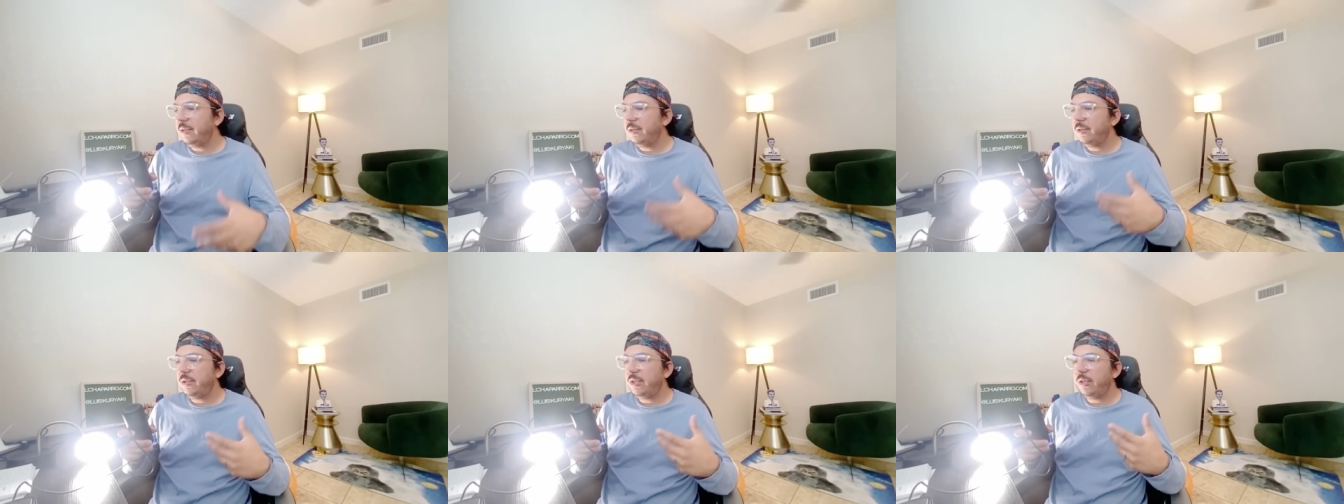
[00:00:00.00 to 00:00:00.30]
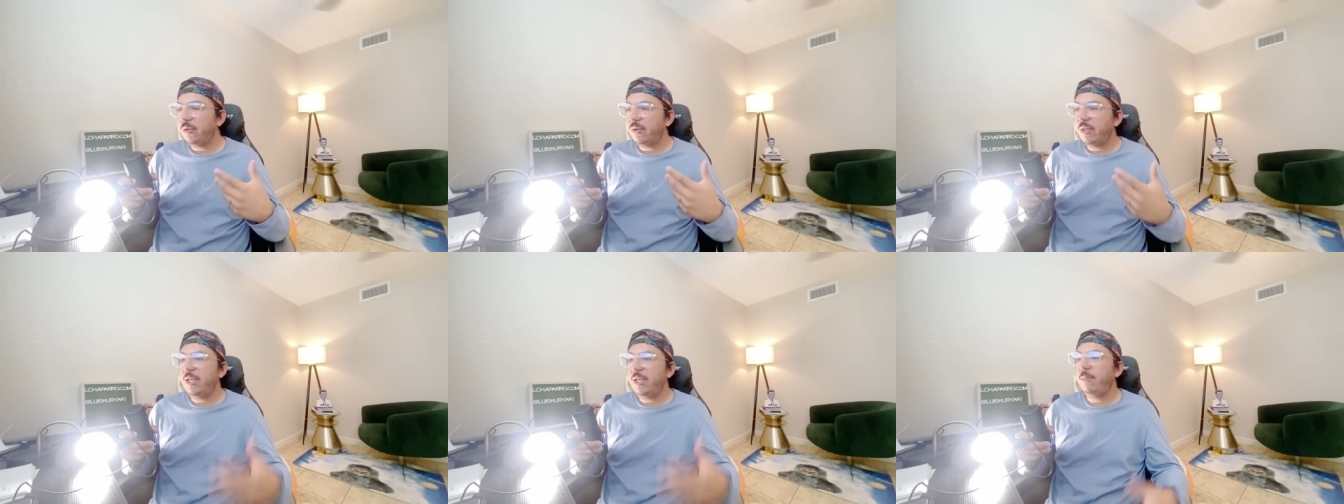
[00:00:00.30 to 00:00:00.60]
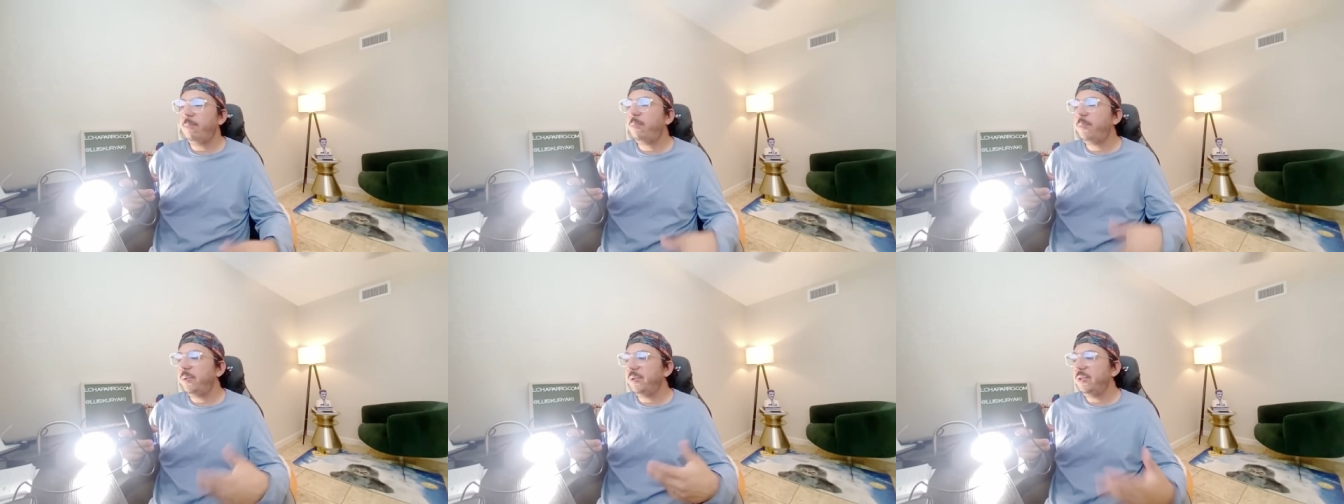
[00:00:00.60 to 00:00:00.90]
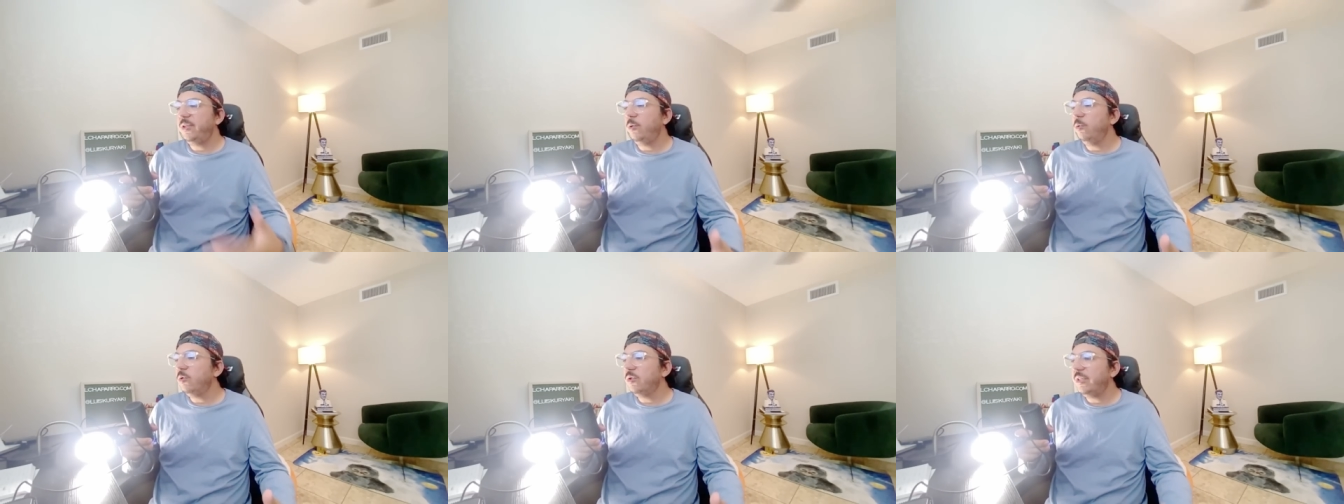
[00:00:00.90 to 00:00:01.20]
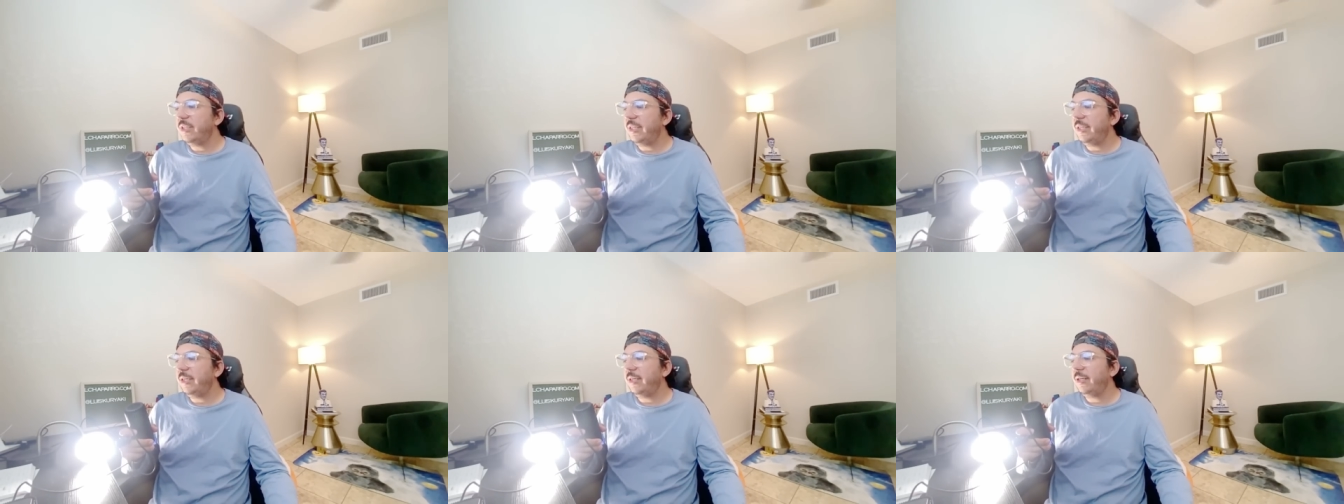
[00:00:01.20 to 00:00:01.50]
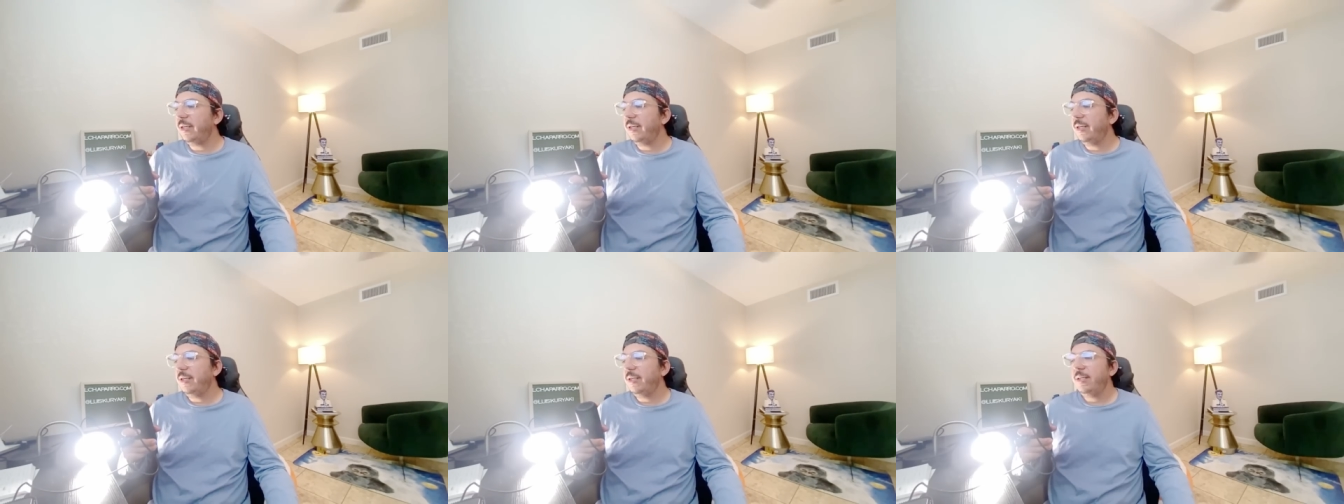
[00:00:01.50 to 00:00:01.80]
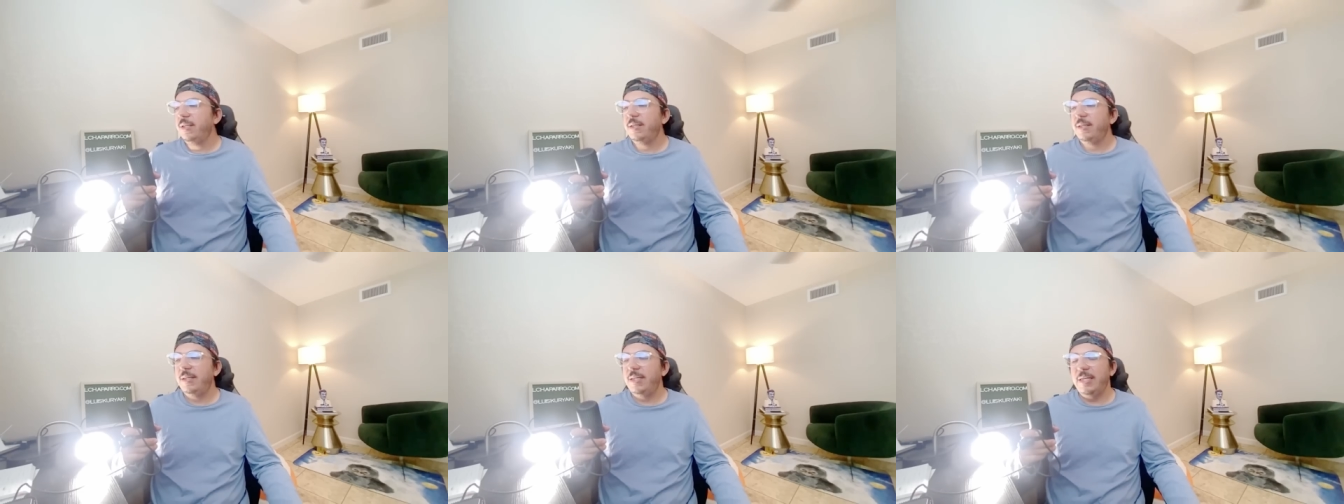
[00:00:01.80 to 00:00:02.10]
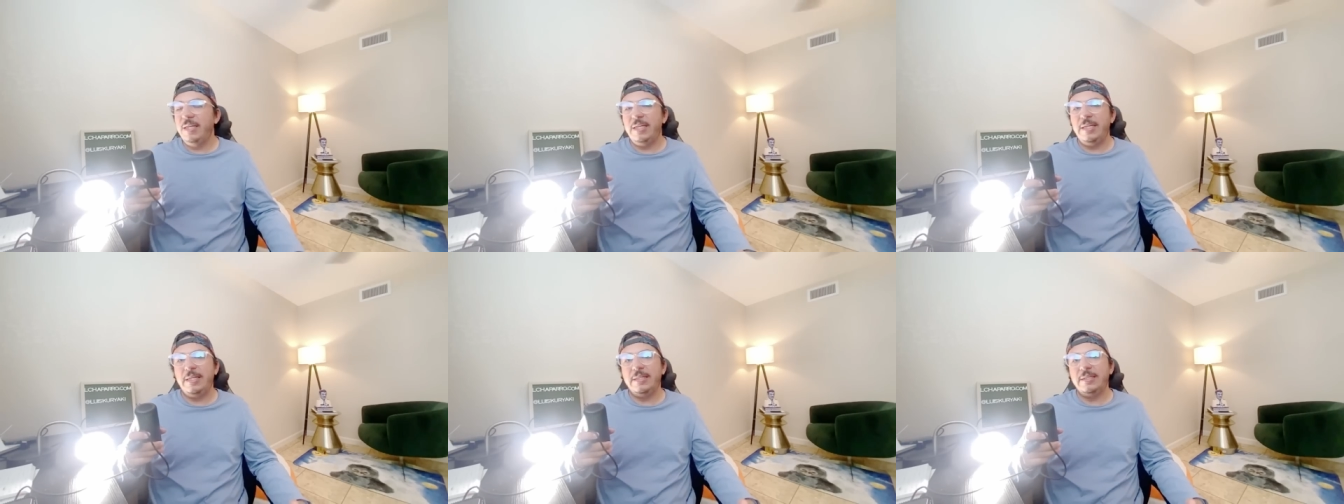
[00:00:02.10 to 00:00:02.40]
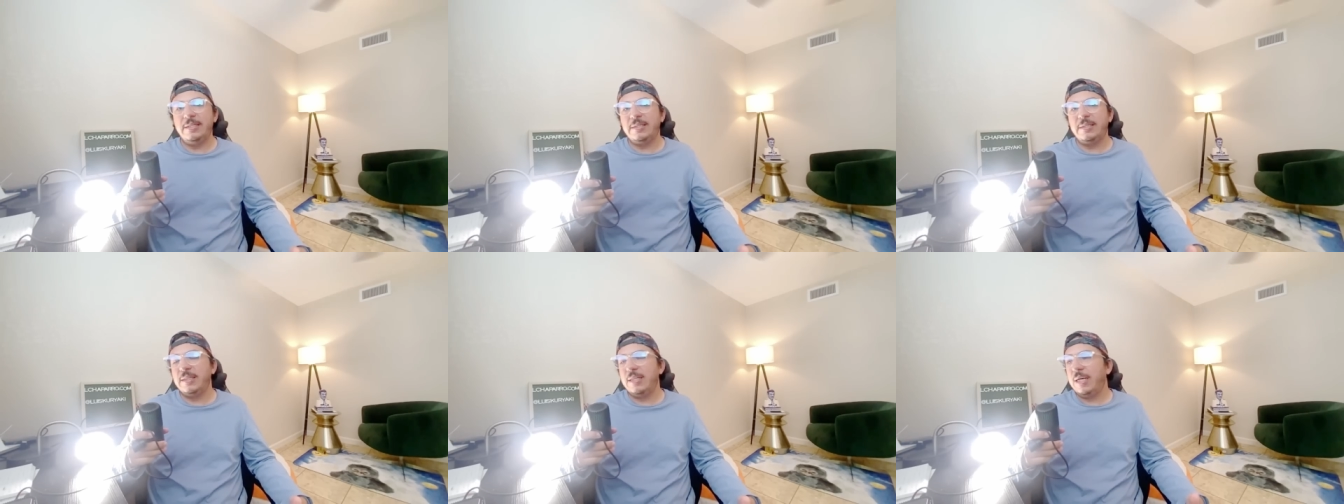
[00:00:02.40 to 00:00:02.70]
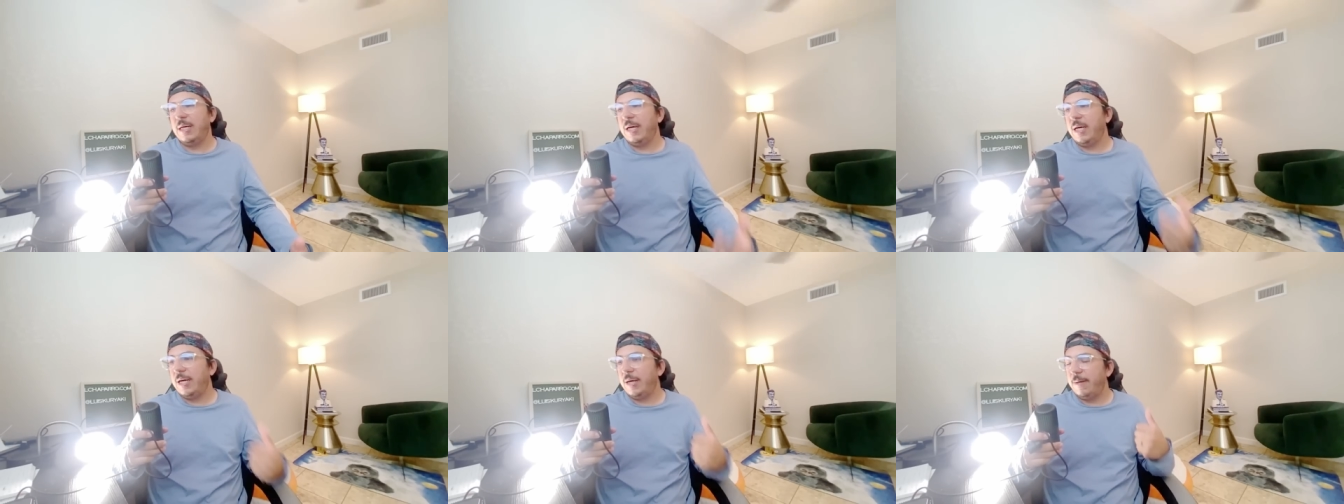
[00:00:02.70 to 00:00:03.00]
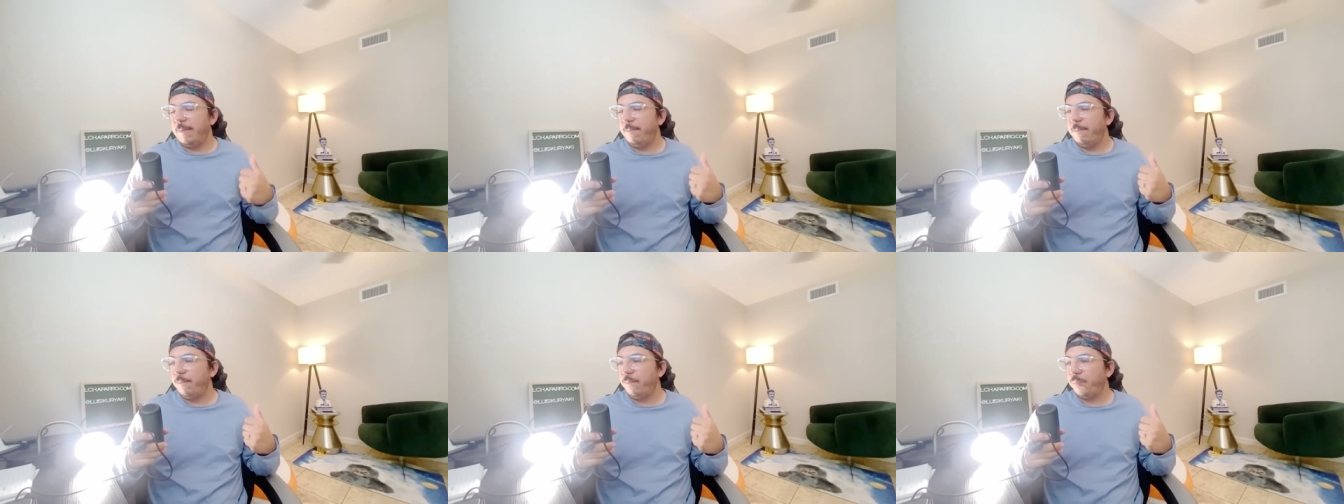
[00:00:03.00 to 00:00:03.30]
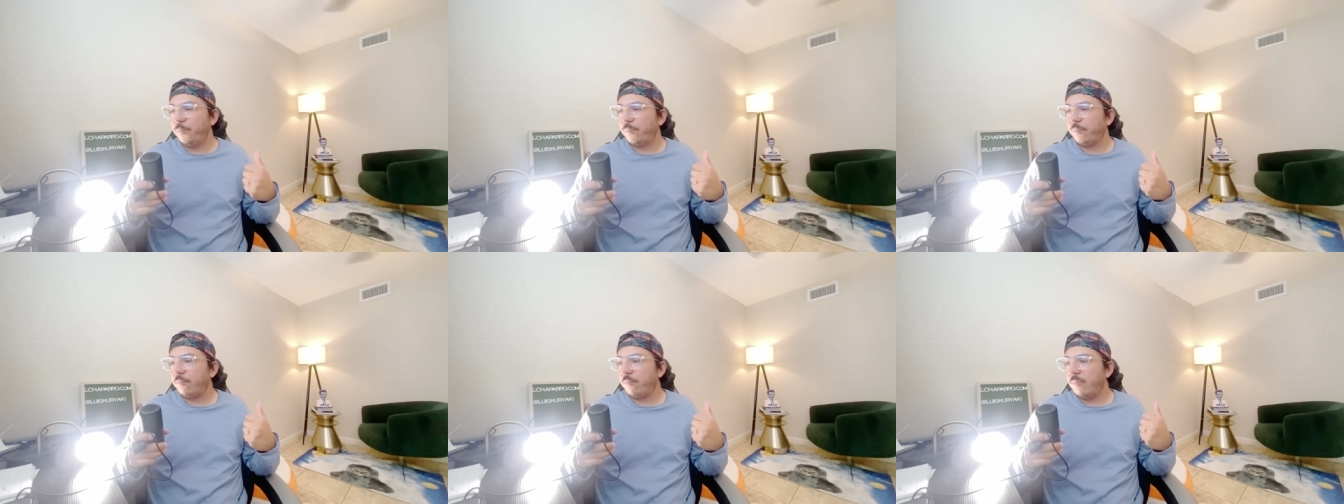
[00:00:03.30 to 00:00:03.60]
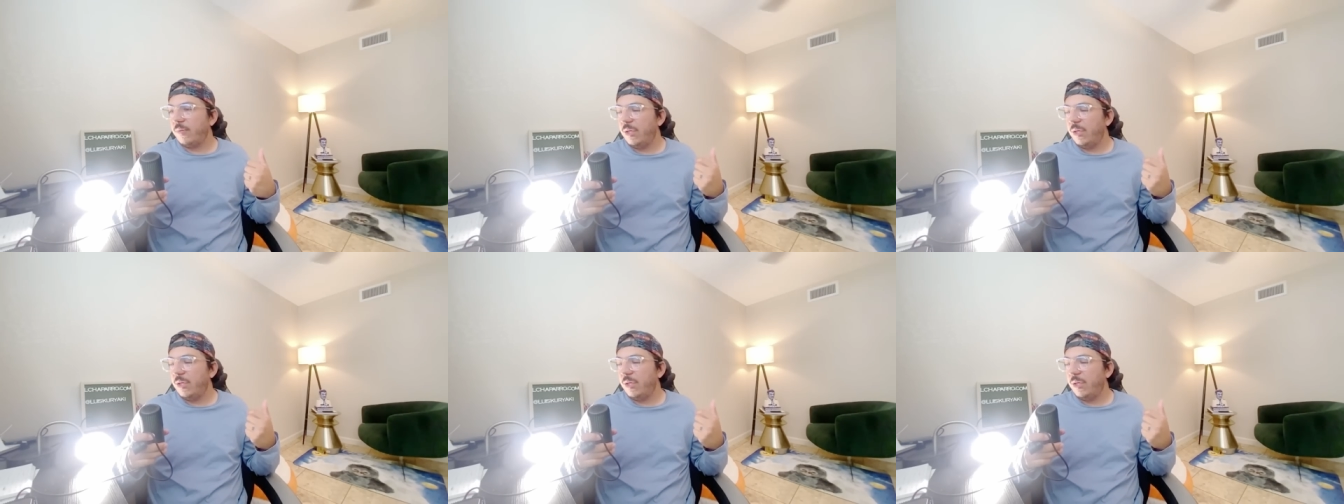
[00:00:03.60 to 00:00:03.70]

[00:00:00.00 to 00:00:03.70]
to keep producing these um,